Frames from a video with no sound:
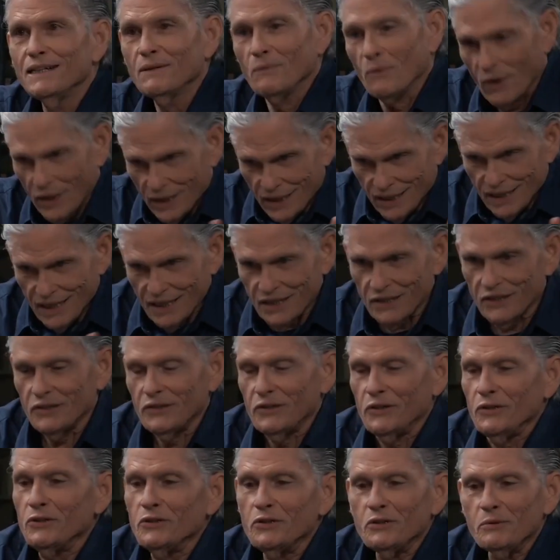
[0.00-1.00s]
wanted to
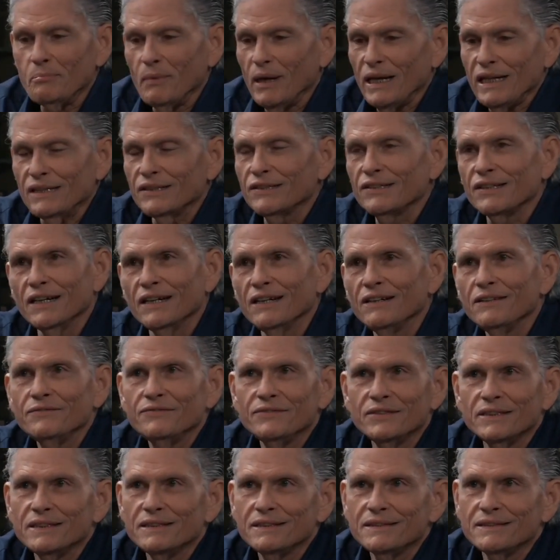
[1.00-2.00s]
introduce myself
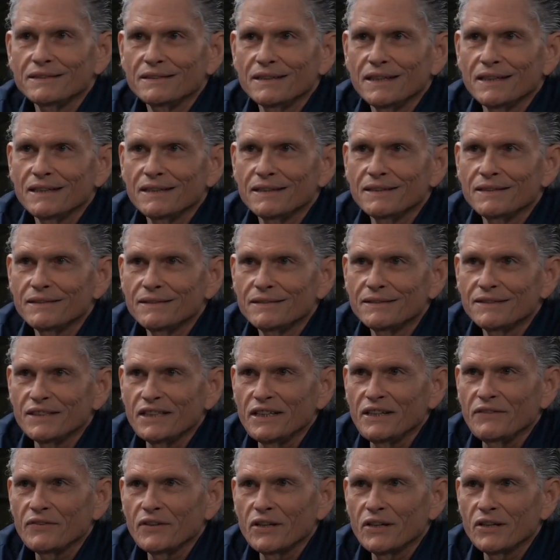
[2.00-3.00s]
and uh,
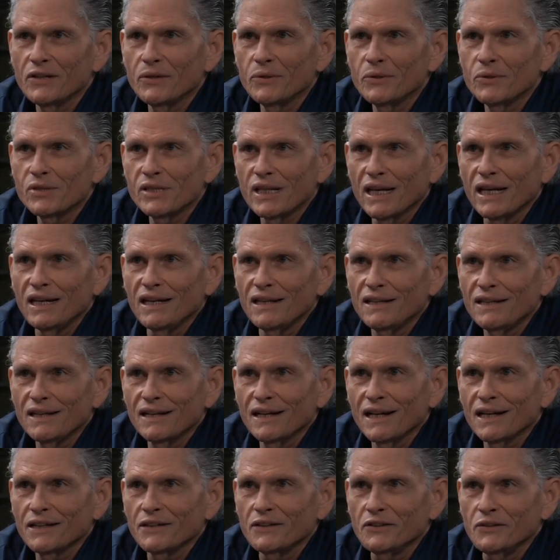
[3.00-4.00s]
see if there was anything
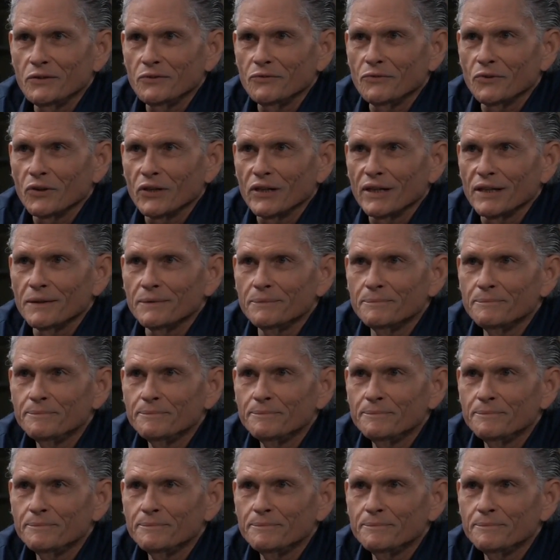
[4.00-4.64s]
I could do for you.